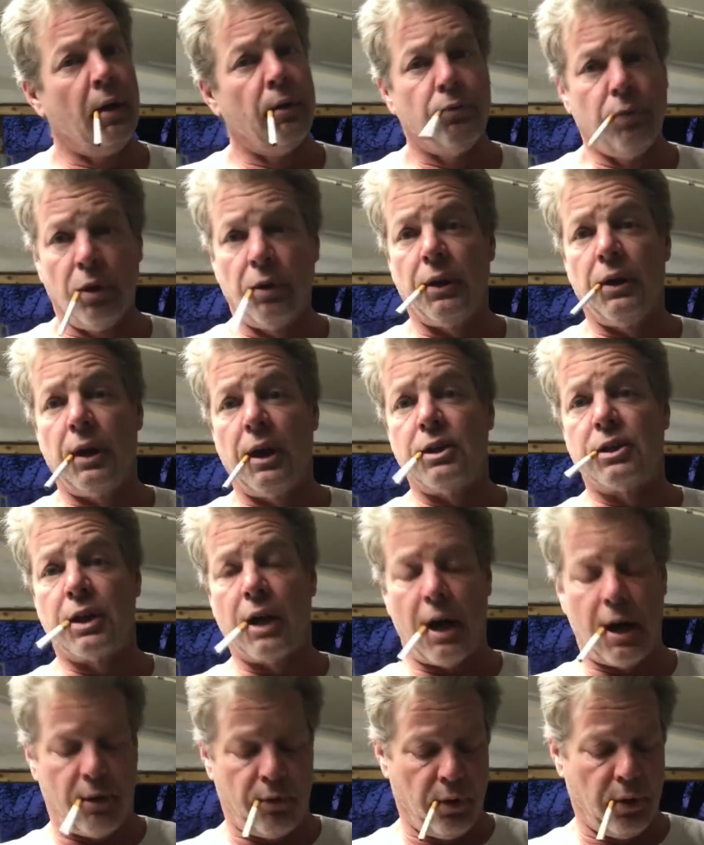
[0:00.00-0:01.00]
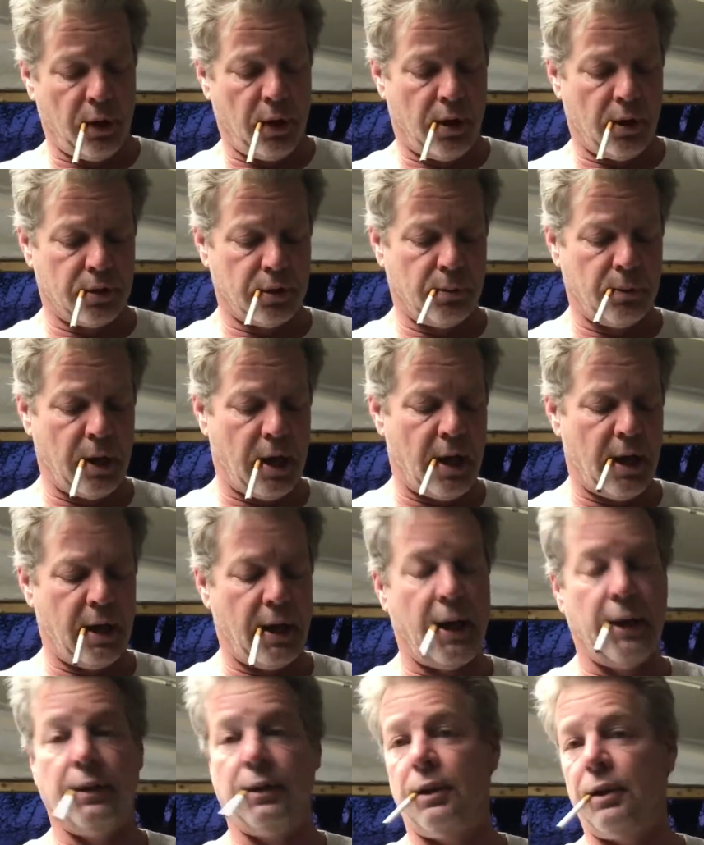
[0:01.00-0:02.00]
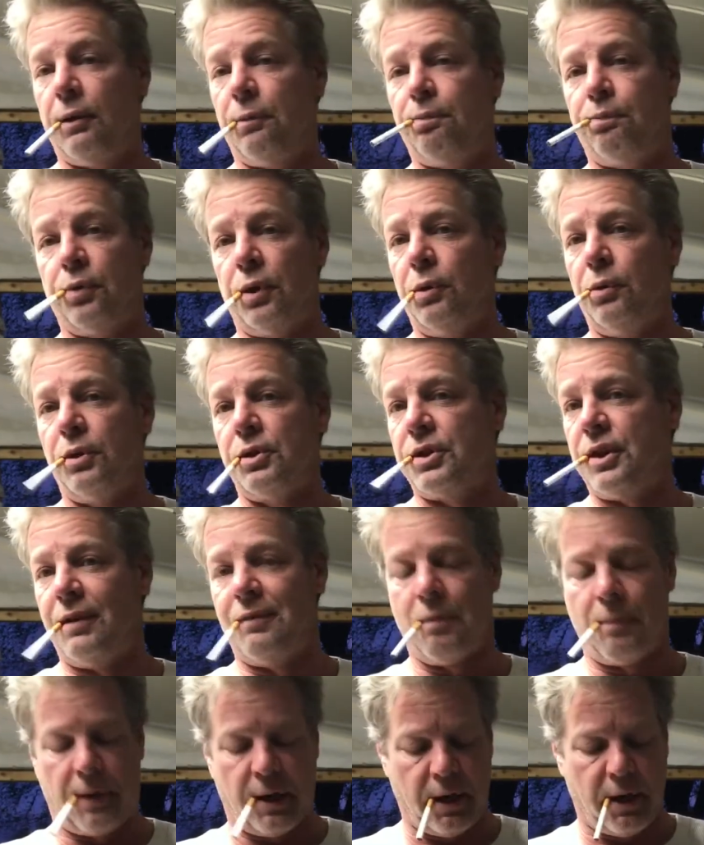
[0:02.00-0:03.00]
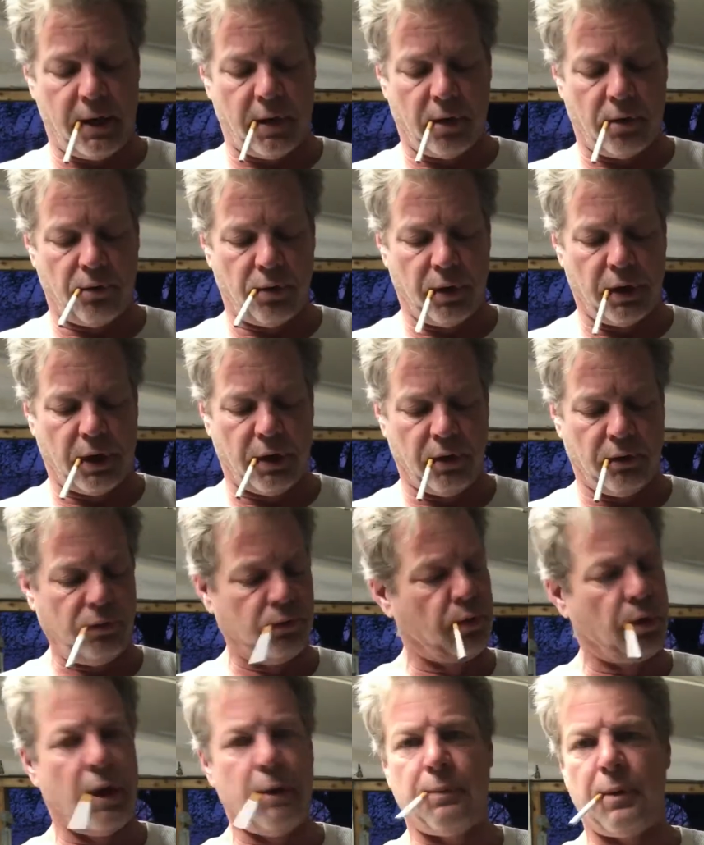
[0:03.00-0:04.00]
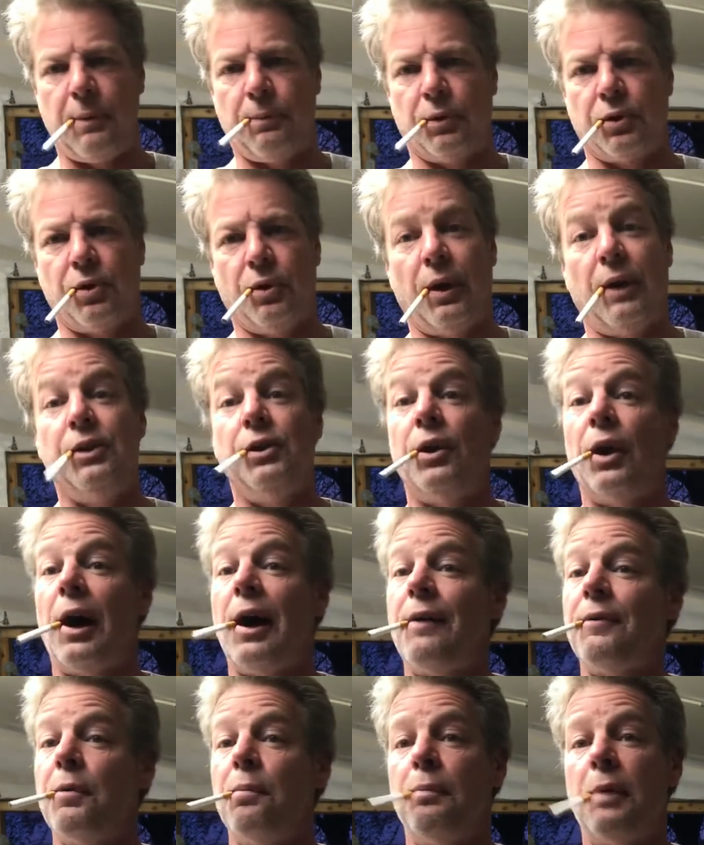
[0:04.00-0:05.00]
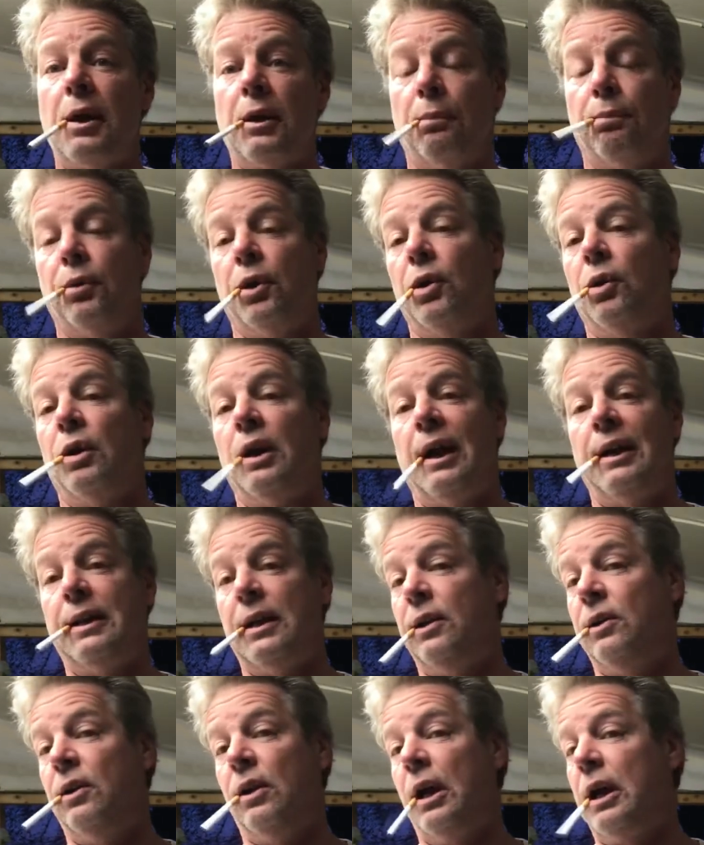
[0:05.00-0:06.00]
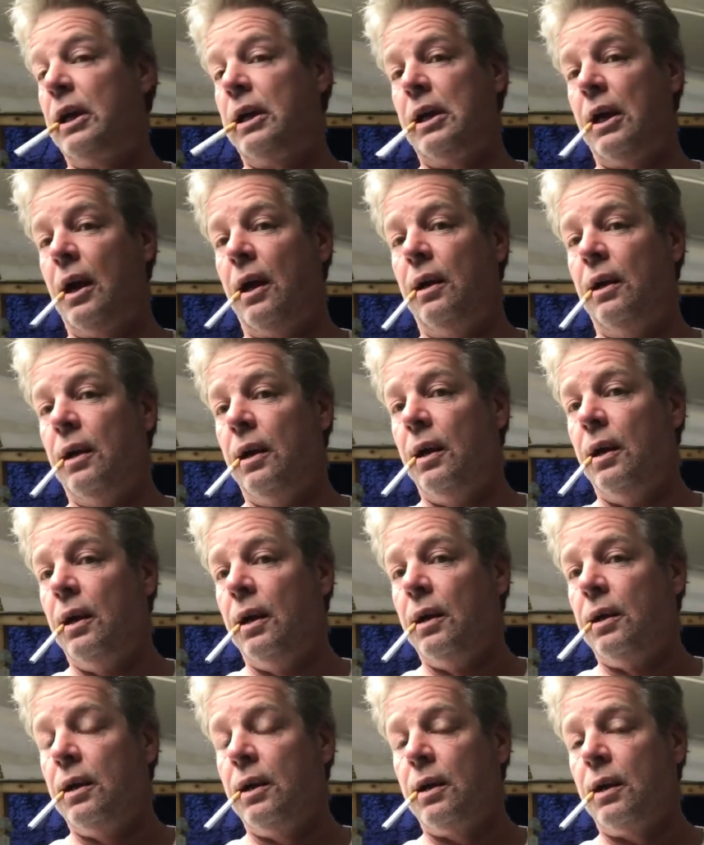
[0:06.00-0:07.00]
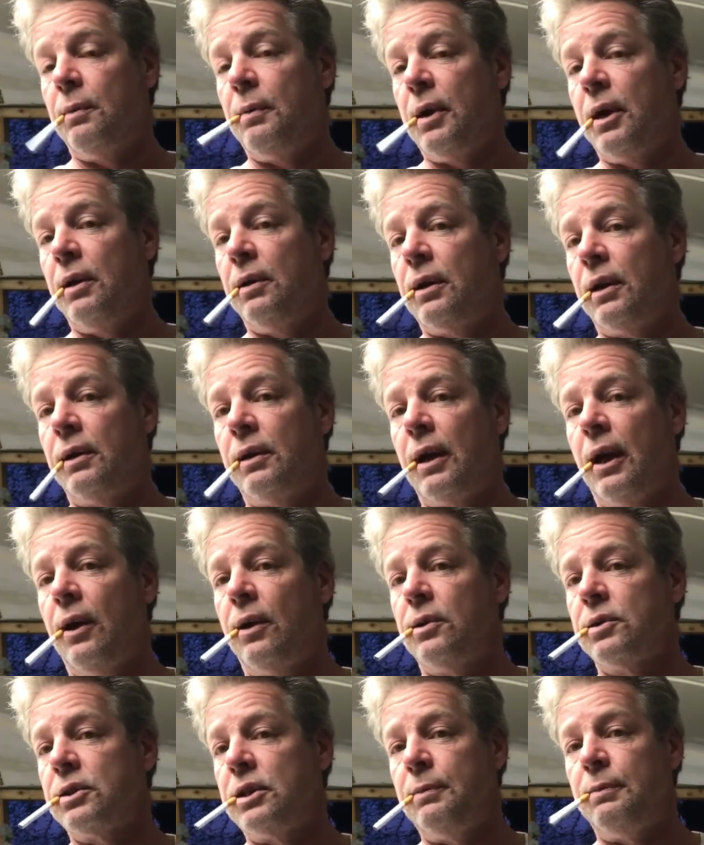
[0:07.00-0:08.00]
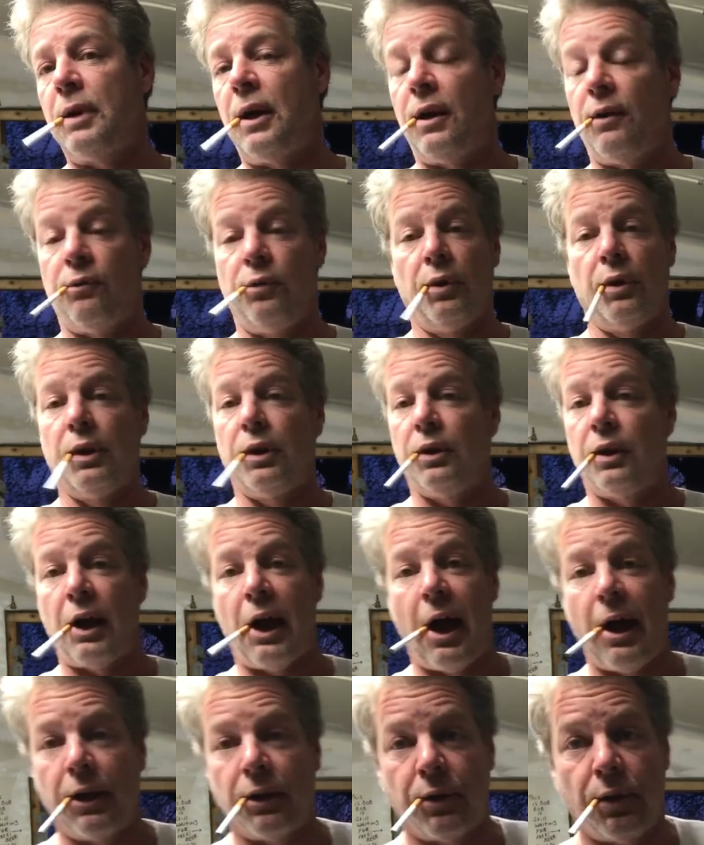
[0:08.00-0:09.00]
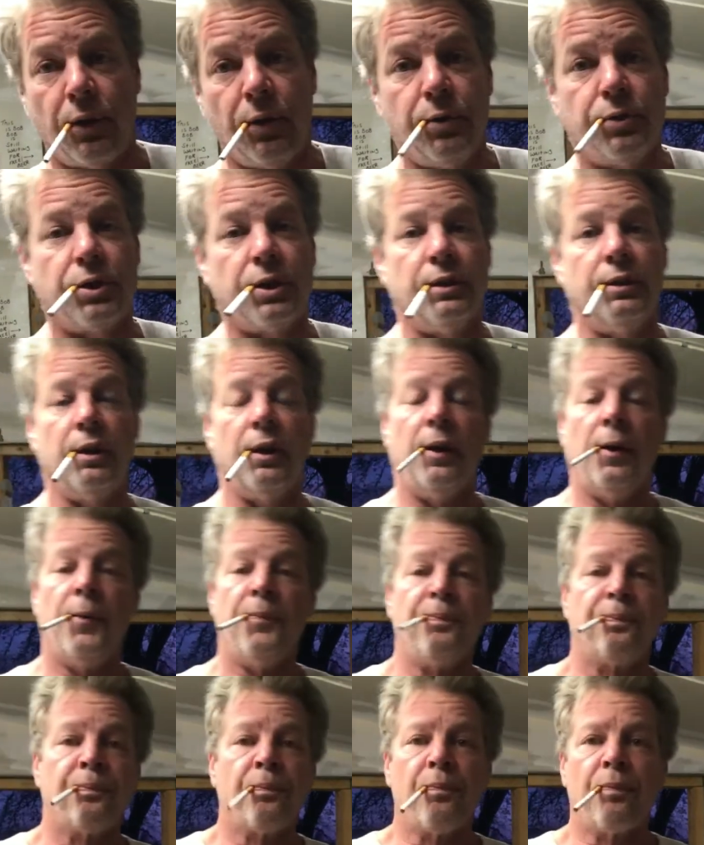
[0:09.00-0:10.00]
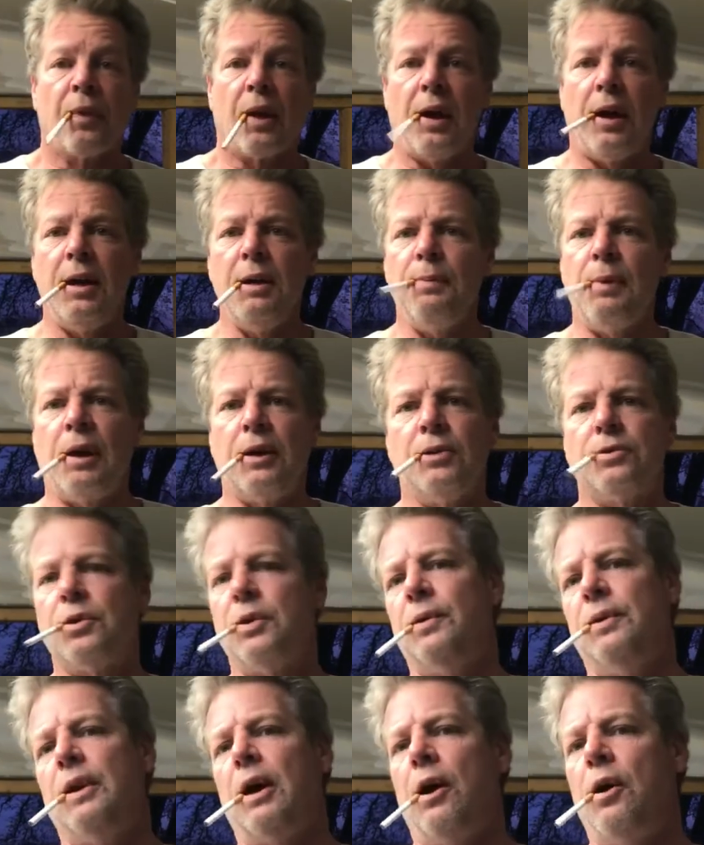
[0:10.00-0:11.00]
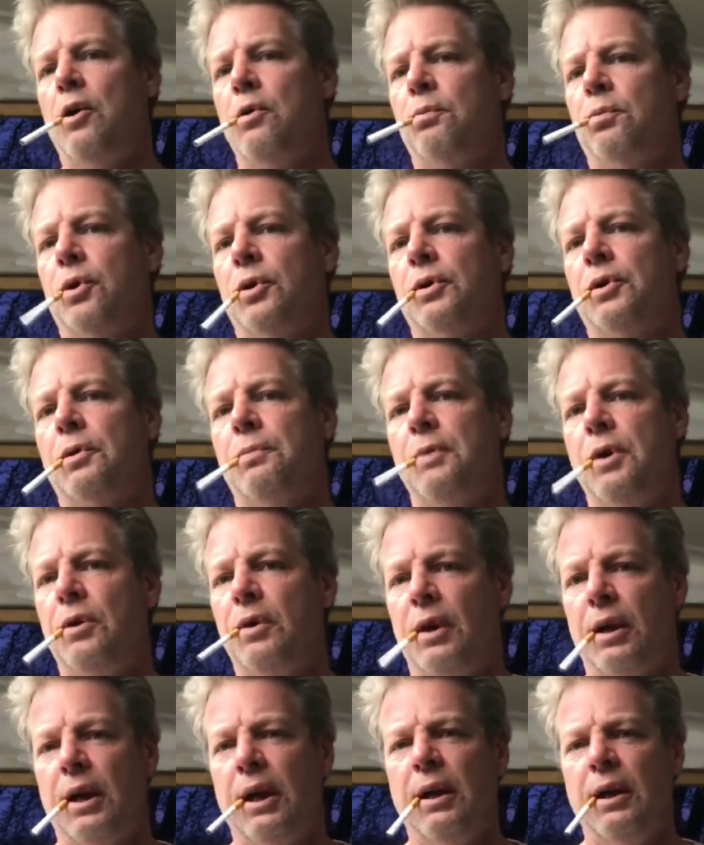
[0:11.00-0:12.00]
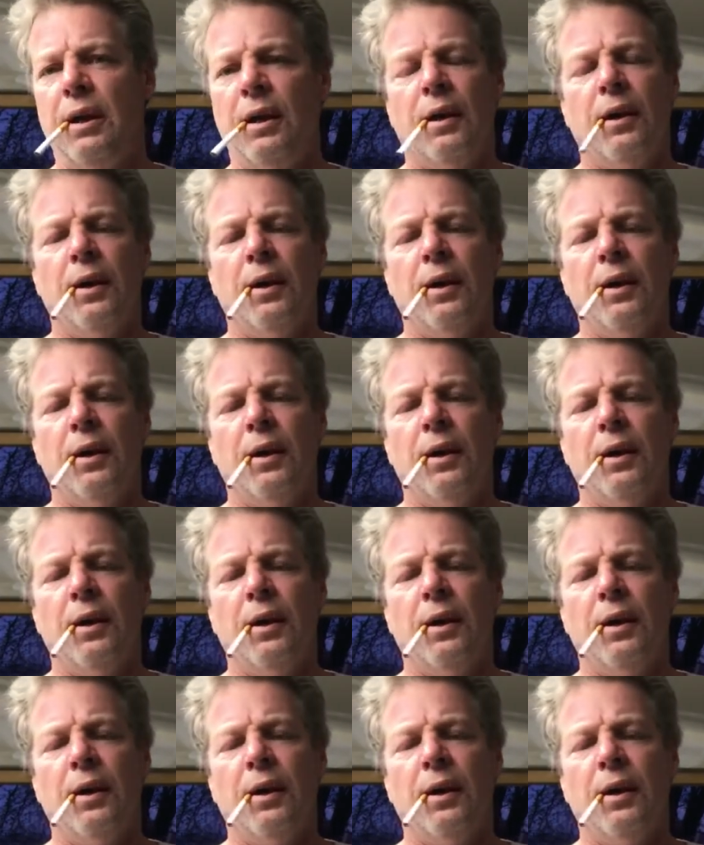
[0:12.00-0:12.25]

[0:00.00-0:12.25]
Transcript: Really nice guy, really awesome guy. And the brewers and everybody there are really good, great people too. I haven't met a brewer I didn't like yet. You know what I mean? They all seem to have really good attitudes, and anybody who's in the home brewing community,